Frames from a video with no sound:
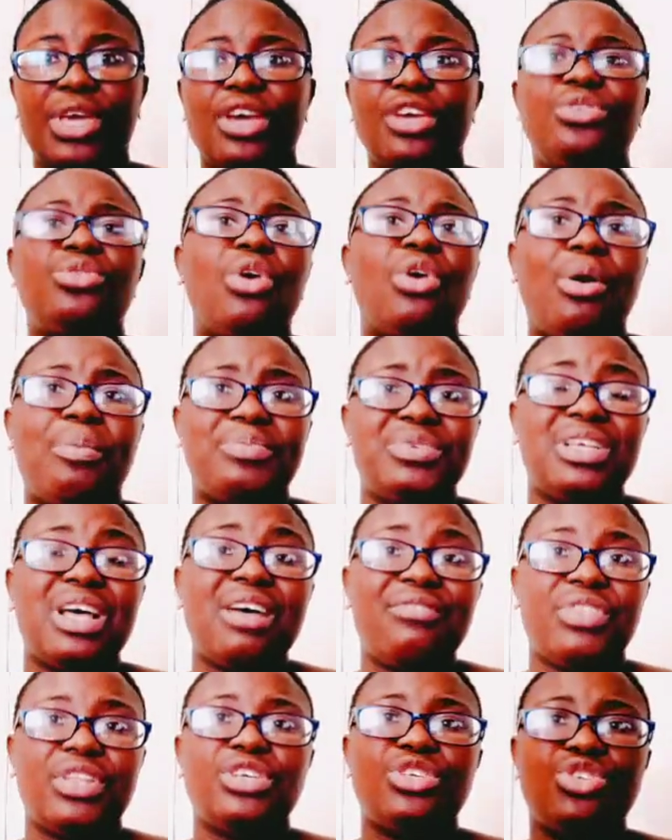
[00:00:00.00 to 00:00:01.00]
Okay, you
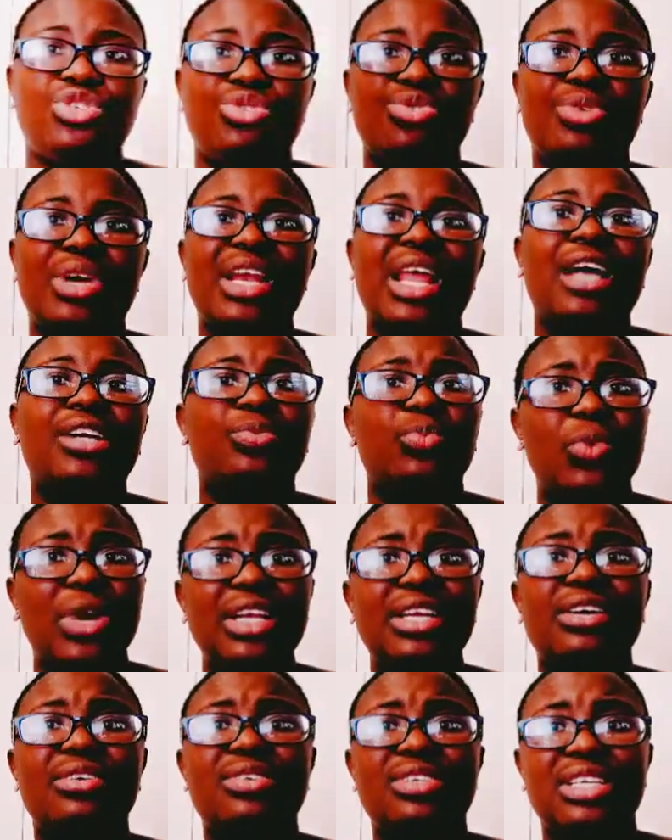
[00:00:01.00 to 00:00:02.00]
observe the student, and
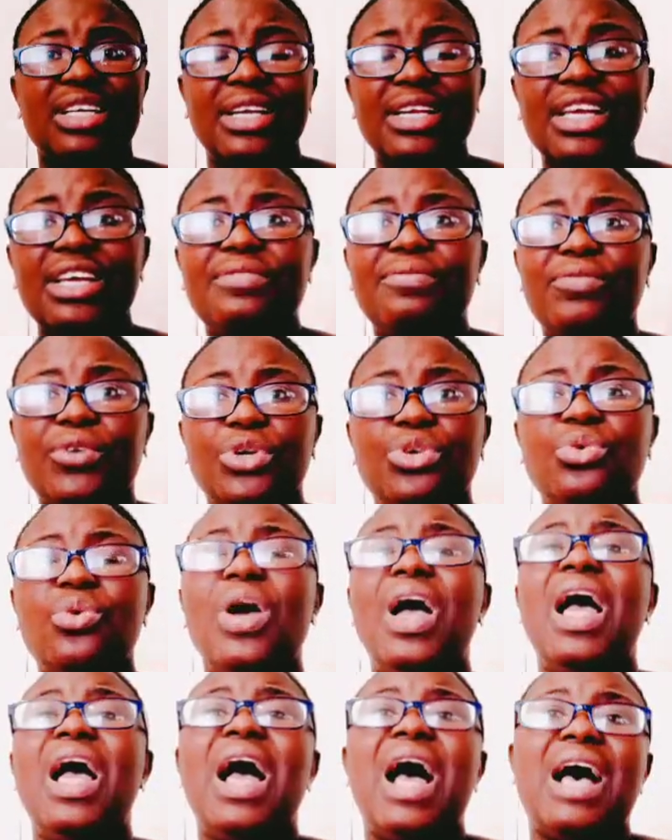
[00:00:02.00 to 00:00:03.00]
when there is a need for
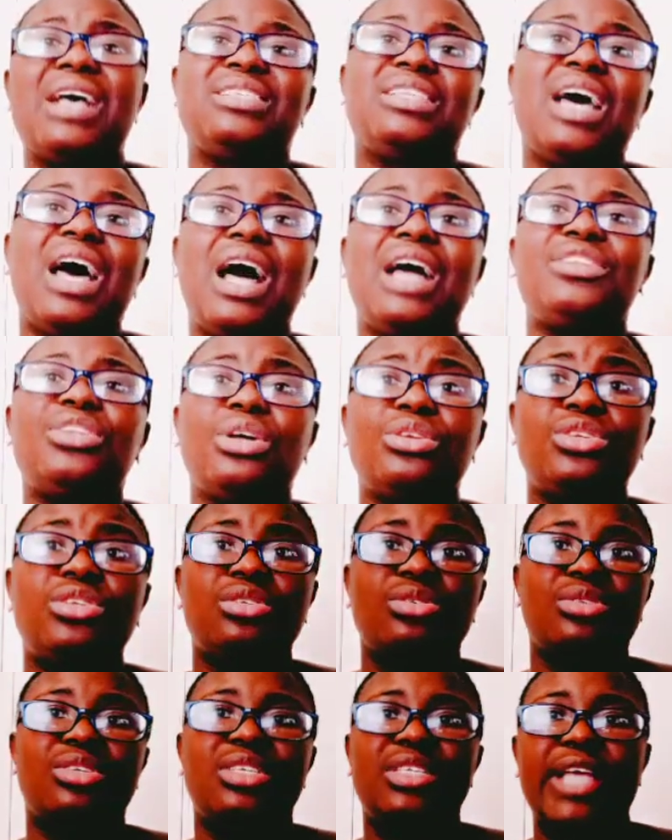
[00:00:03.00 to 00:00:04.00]
you as the adult
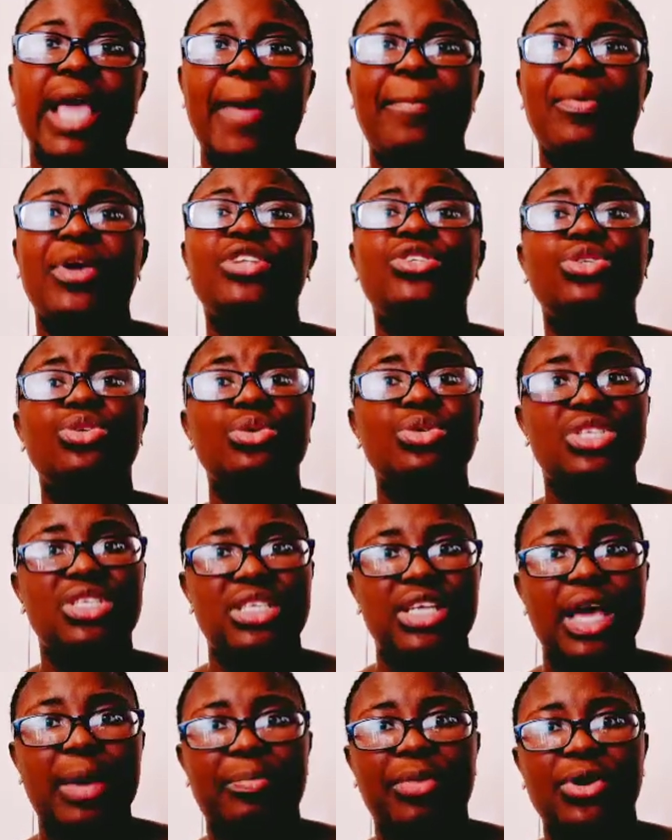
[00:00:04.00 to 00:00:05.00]
to step in, you
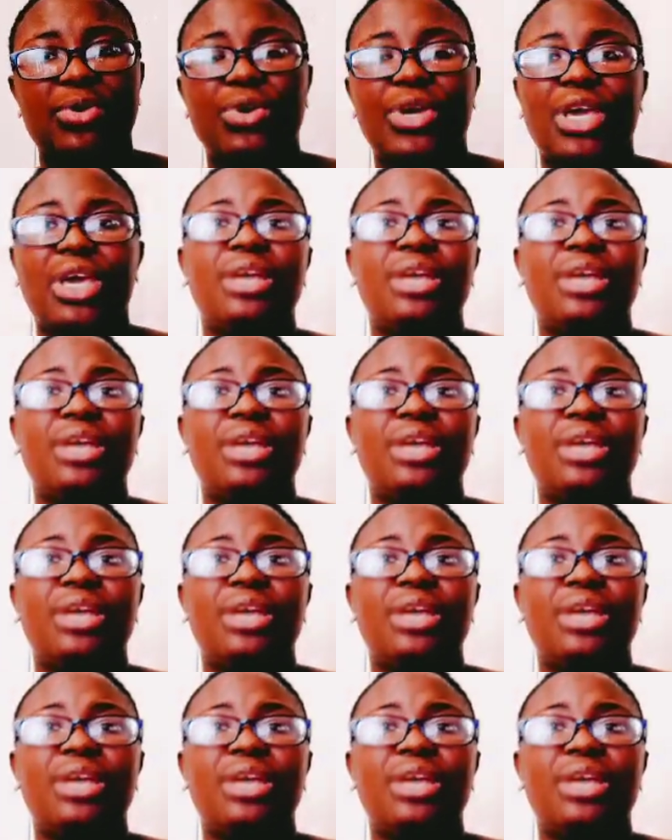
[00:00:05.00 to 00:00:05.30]
step in.